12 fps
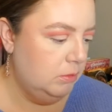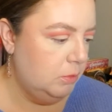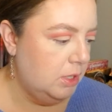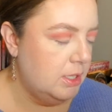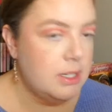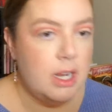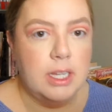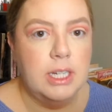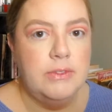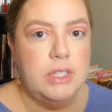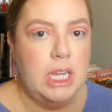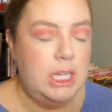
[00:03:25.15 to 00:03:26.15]
where it's not going
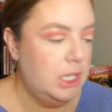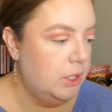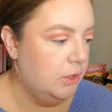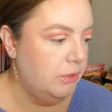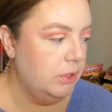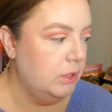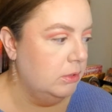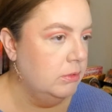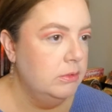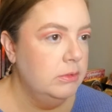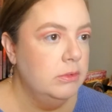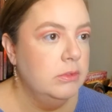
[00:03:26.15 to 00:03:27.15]
to be taking over
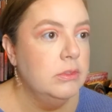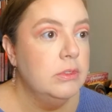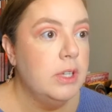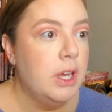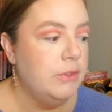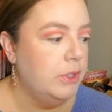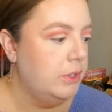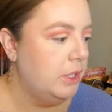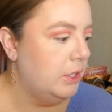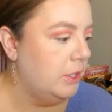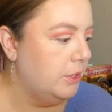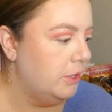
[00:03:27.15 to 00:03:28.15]

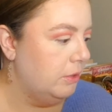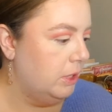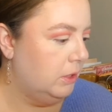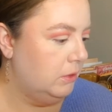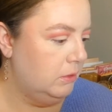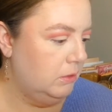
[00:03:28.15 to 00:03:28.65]
everything that you're doing.